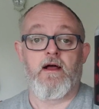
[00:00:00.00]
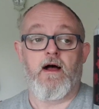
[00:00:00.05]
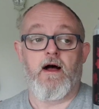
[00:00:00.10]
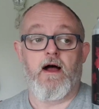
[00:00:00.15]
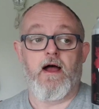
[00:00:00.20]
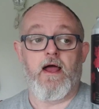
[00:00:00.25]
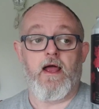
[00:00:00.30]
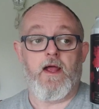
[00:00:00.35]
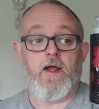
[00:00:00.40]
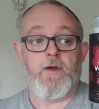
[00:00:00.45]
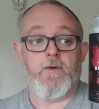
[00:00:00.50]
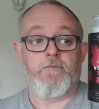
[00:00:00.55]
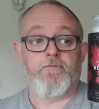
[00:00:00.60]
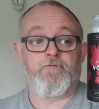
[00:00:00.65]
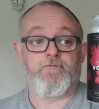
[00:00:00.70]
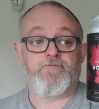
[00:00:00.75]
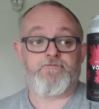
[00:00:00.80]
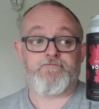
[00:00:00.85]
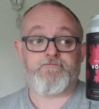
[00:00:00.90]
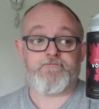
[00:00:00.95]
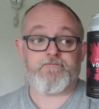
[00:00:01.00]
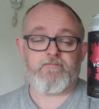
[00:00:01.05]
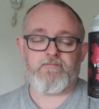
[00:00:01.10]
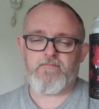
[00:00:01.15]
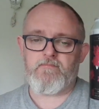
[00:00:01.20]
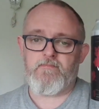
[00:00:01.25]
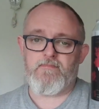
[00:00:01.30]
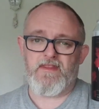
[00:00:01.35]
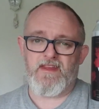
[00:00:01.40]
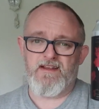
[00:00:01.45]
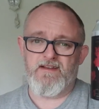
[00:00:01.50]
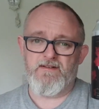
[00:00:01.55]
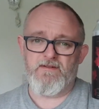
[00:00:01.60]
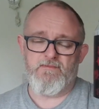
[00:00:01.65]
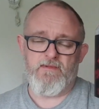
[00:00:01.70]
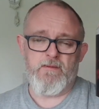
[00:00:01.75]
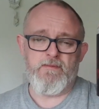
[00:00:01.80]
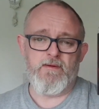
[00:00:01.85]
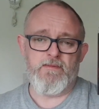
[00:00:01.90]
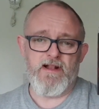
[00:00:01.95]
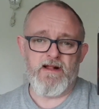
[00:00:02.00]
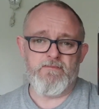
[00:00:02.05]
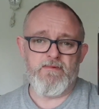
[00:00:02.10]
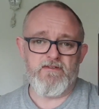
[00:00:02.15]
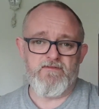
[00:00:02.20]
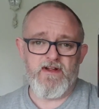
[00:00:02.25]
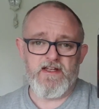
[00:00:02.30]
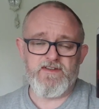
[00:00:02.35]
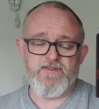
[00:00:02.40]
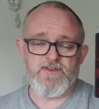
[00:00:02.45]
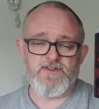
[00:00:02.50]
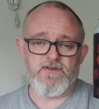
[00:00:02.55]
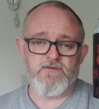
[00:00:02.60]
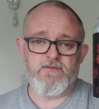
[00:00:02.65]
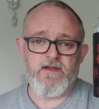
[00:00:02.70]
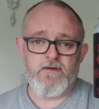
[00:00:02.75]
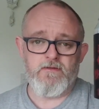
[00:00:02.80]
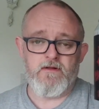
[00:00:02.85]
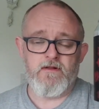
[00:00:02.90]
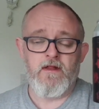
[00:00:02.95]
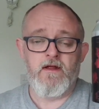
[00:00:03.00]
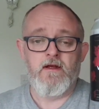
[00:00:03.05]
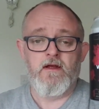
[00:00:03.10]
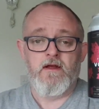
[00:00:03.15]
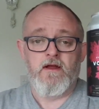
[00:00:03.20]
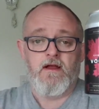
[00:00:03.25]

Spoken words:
Might be a little bit rich for some people.